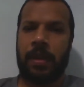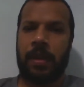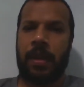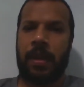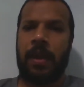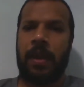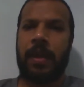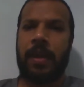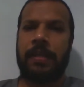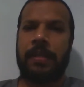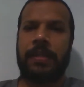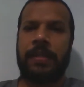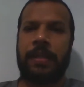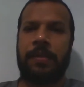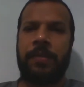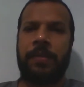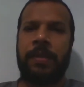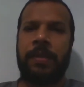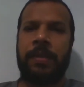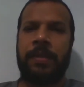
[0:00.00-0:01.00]
All right,
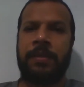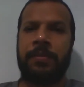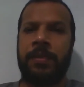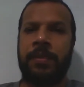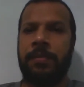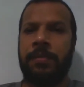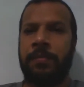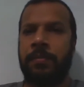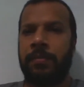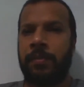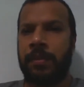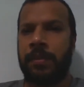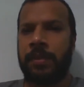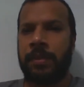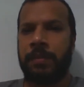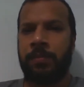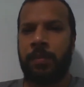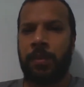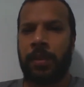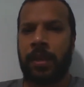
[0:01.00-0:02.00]
and we
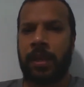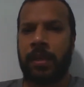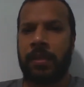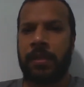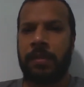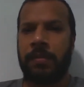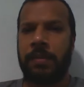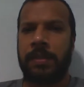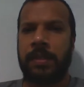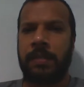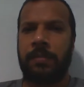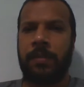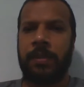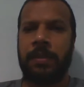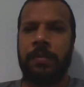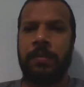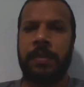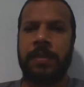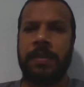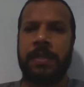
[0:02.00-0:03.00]
spoke a little bit about
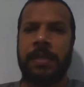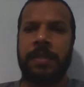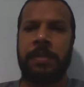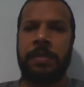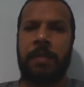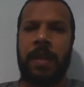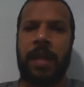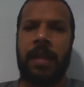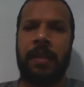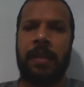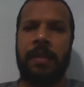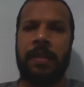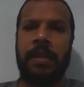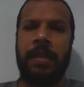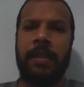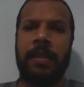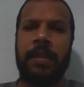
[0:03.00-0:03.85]
the business plan